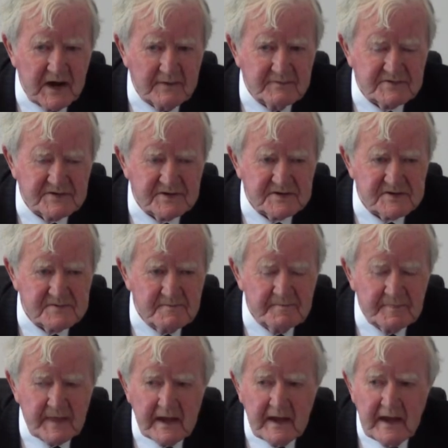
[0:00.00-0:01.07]
offices,
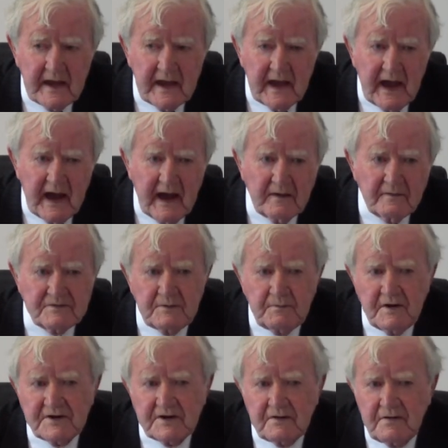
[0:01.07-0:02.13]
they
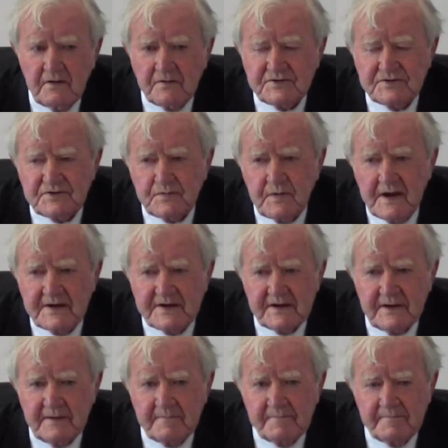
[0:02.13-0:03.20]
want to close
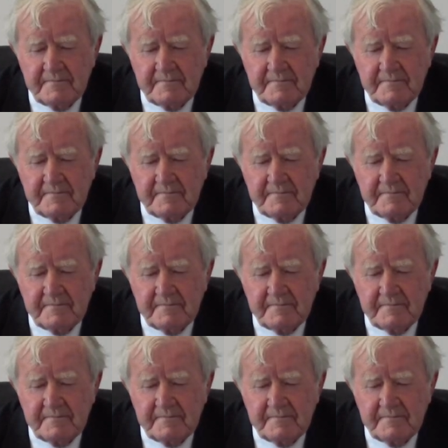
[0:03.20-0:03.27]
20.